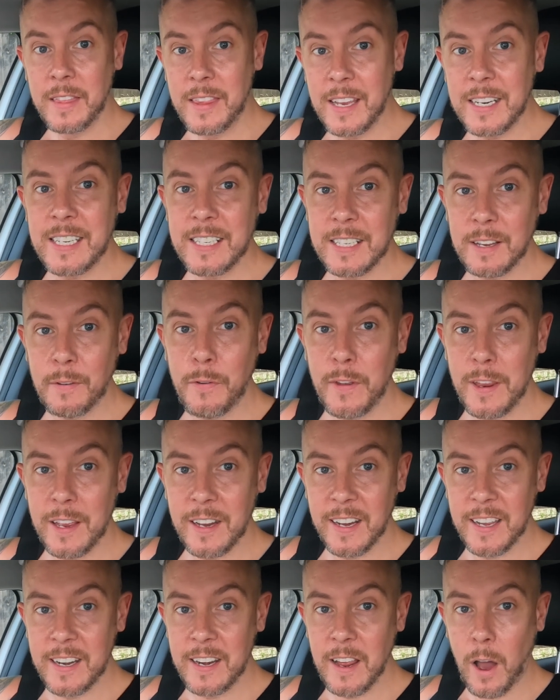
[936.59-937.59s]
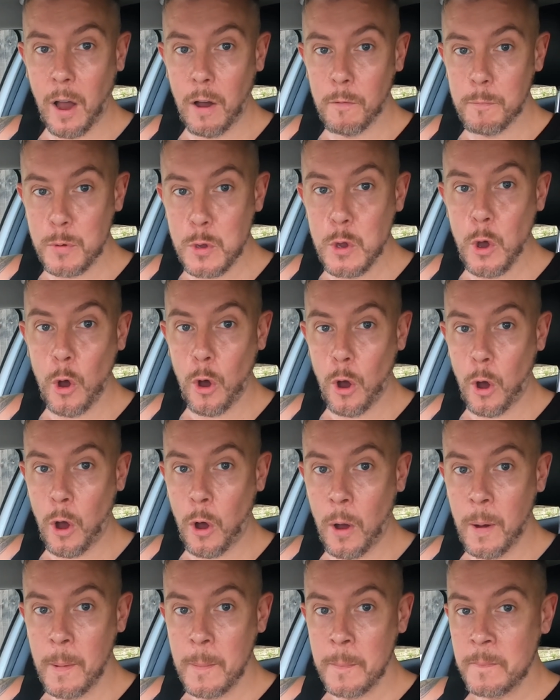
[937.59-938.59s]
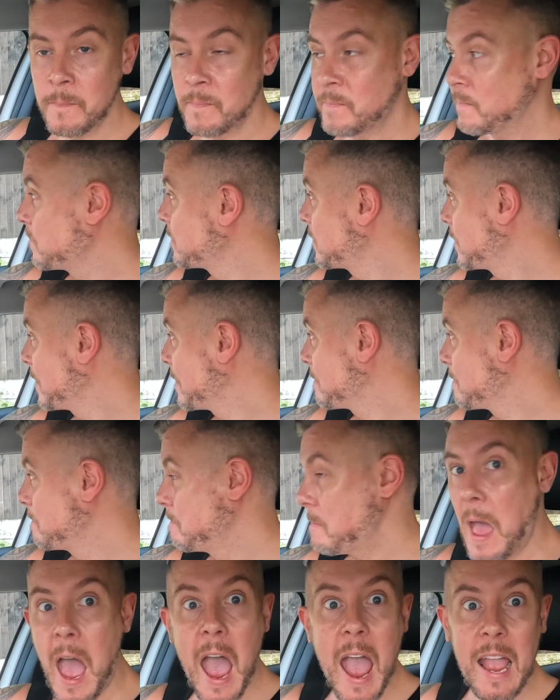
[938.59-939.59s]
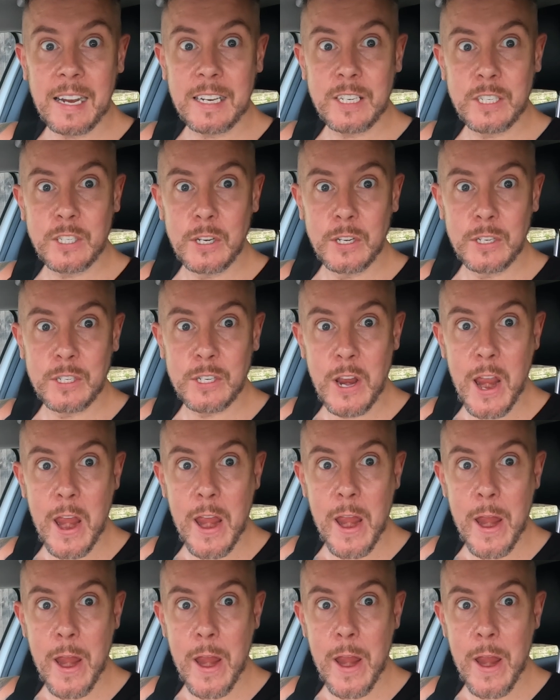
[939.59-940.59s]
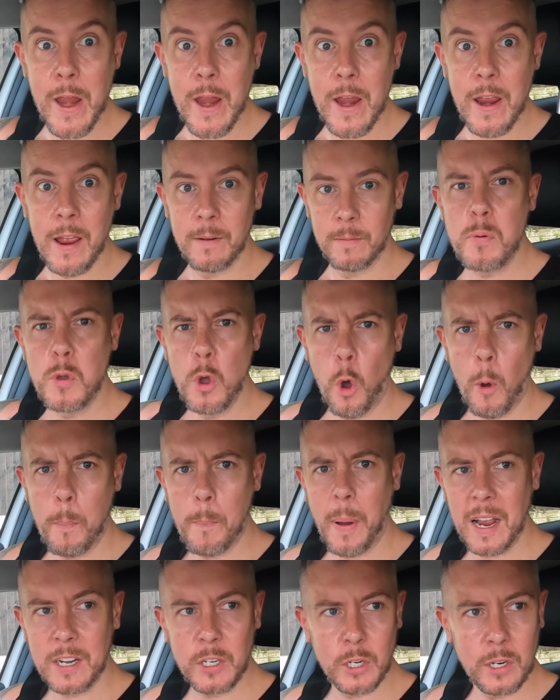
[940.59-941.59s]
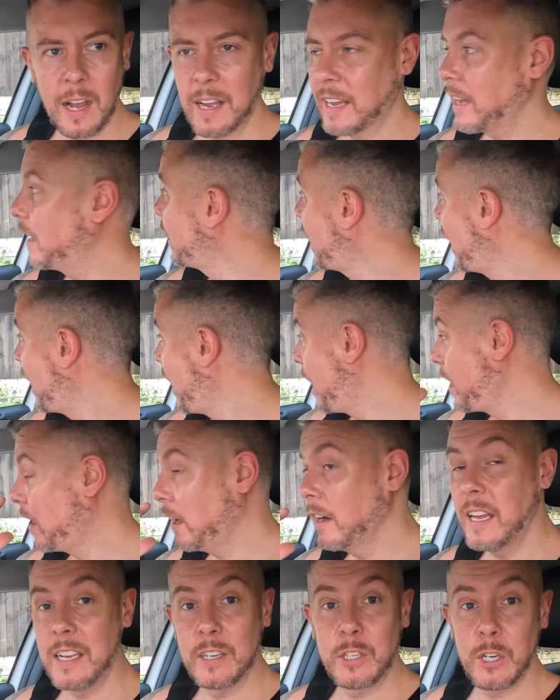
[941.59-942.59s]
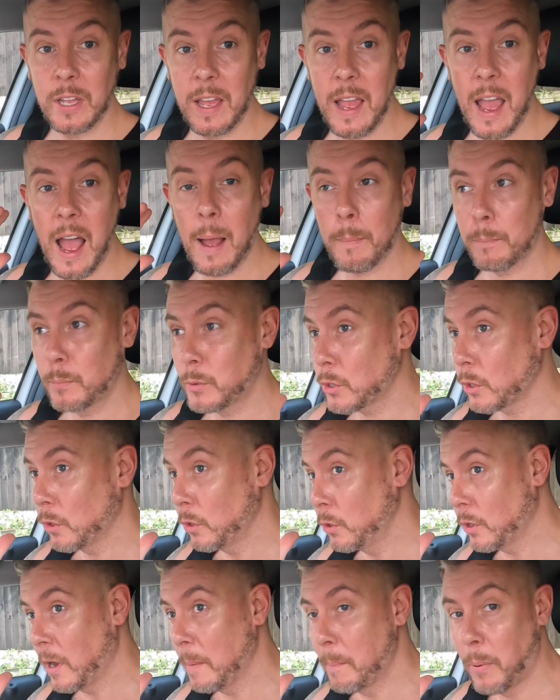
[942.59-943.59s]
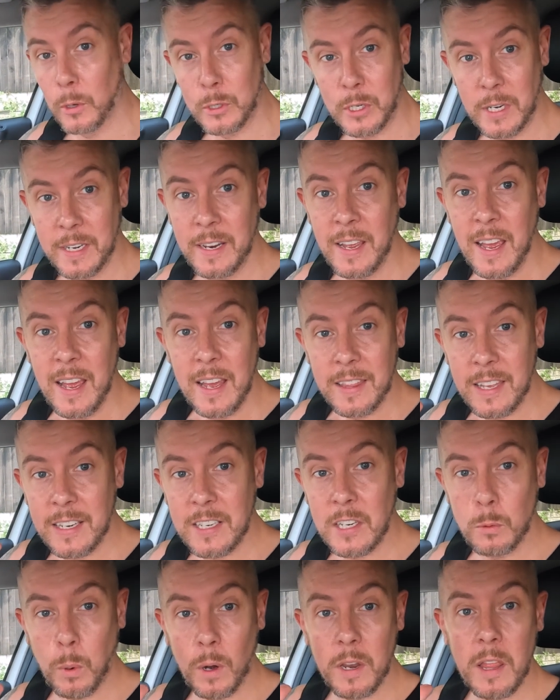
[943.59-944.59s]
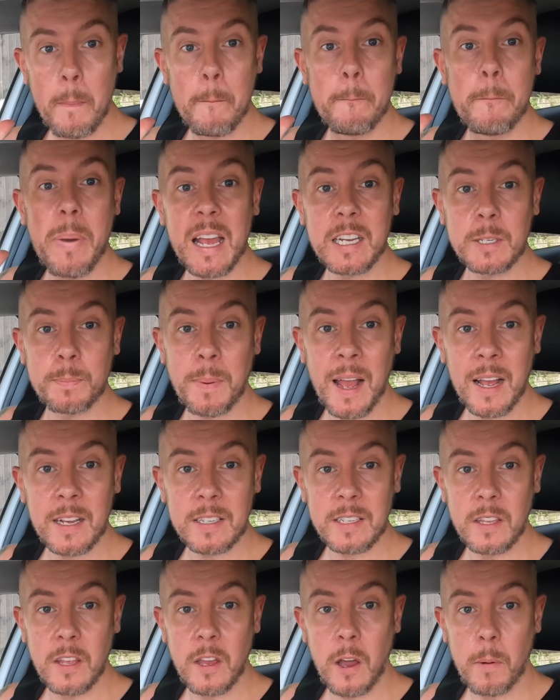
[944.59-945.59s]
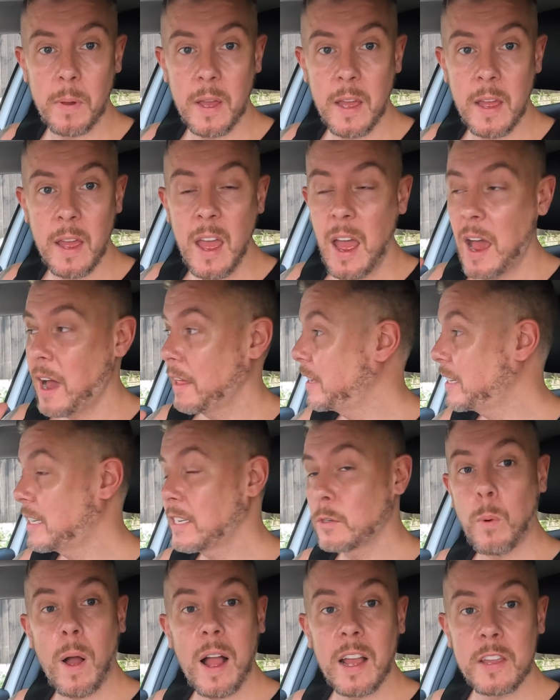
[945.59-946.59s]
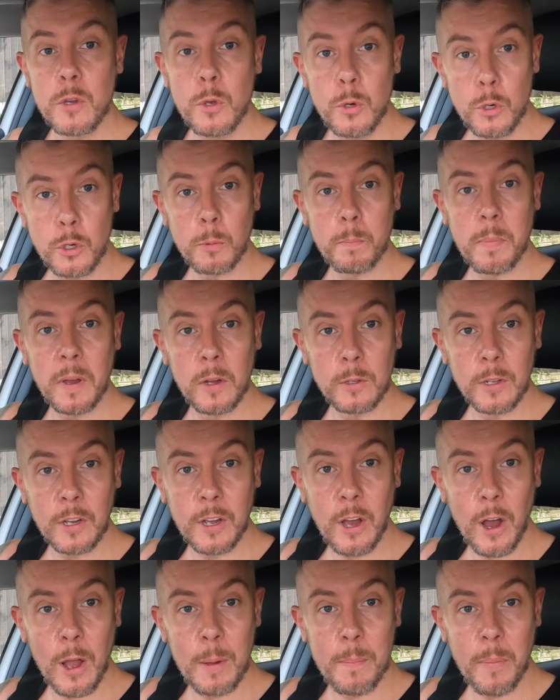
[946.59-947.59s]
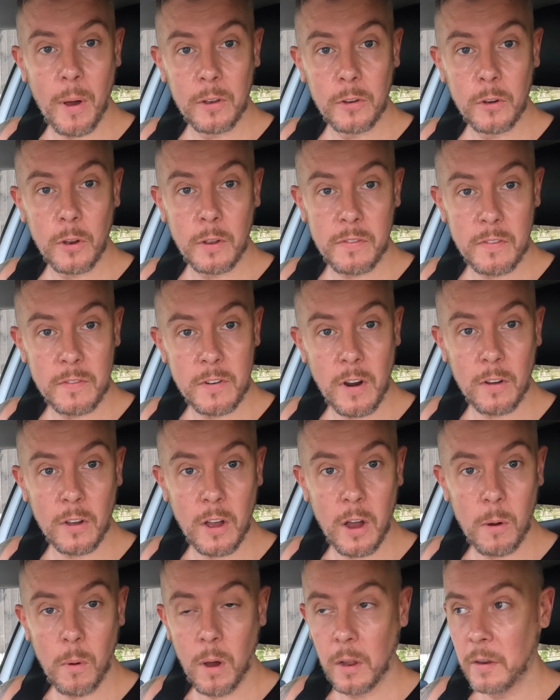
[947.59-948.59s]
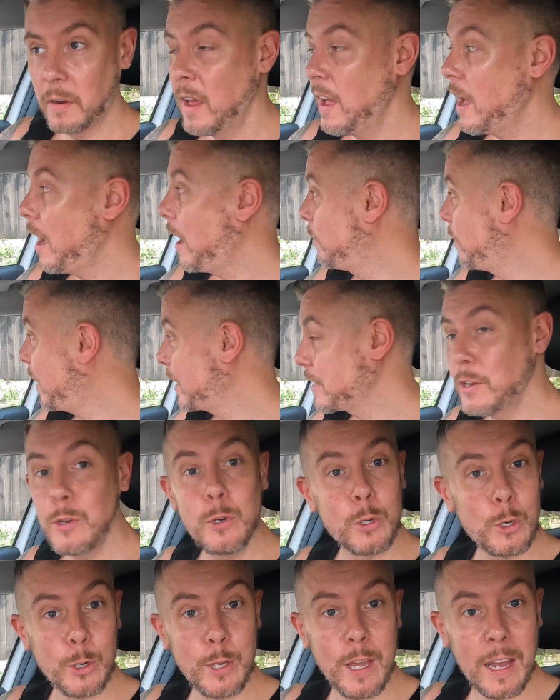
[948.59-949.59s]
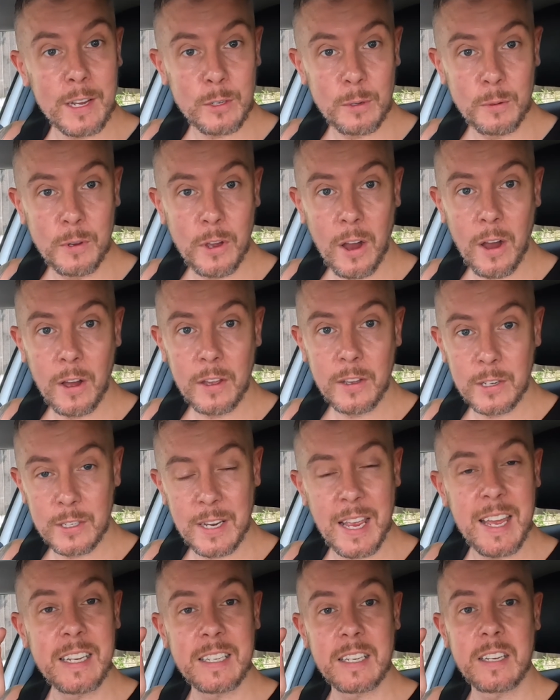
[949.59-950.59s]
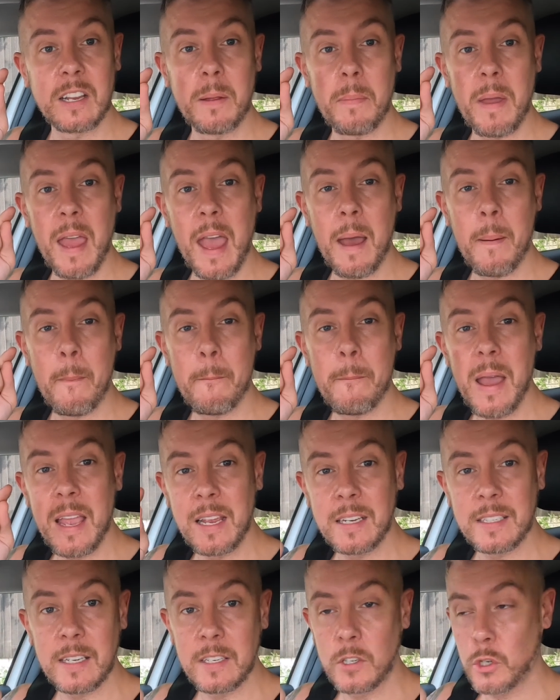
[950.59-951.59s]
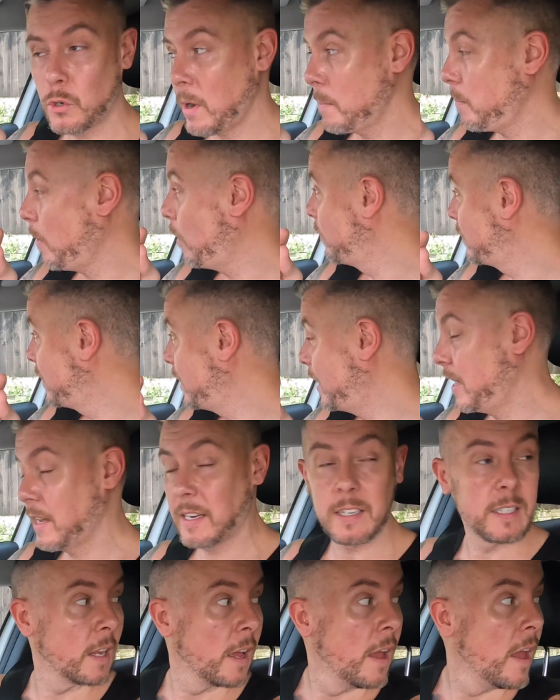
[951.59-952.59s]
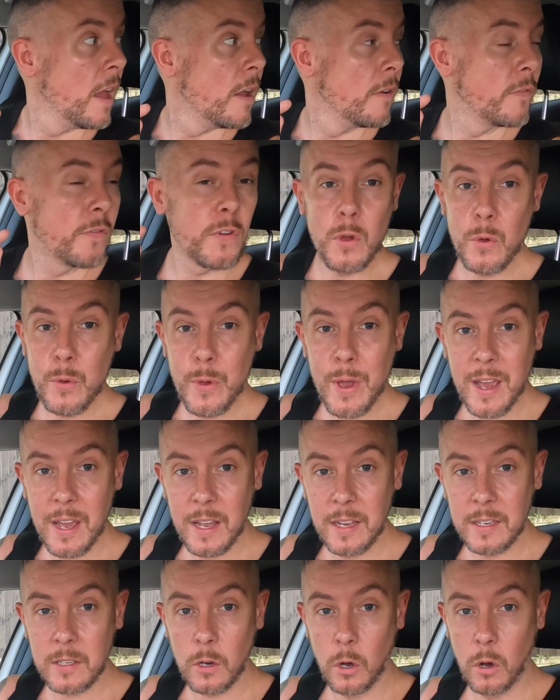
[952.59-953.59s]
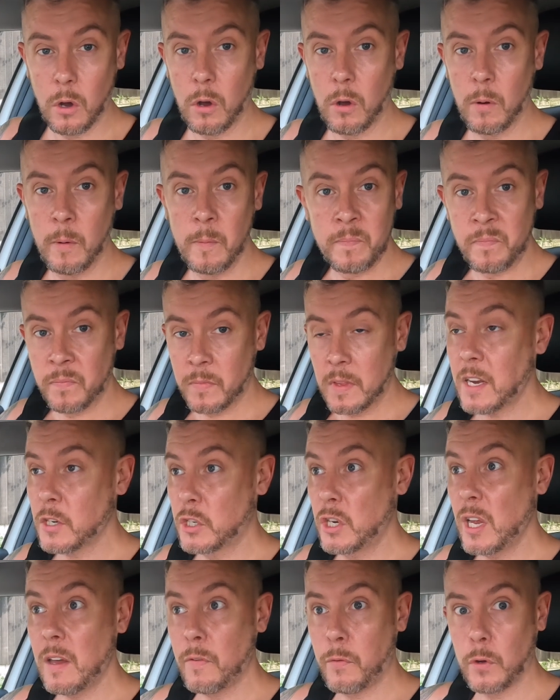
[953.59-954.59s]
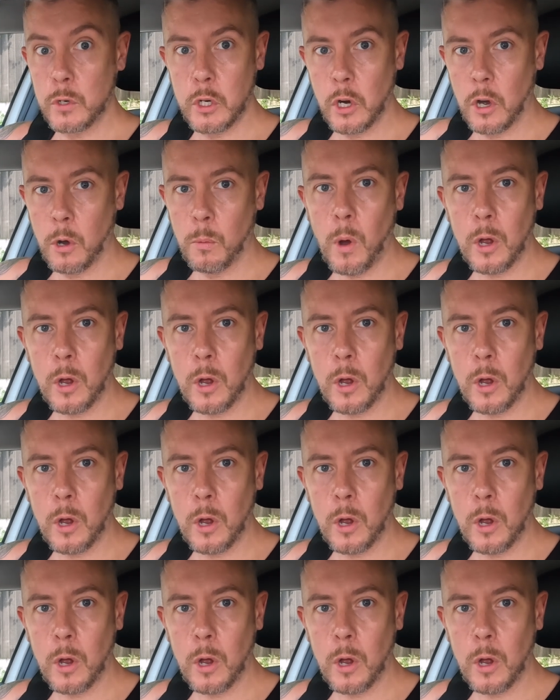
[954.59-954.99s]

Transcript: This is a feeling of pure ecstasy, pure passion. Like, like I'm literally absolutely buzzing. This is one of the best parts of the hobby, and this is why you should build a koi pond if you've not got one, and why you should get some koi because it is going to be an amazing trip over the next few years or next year for sure.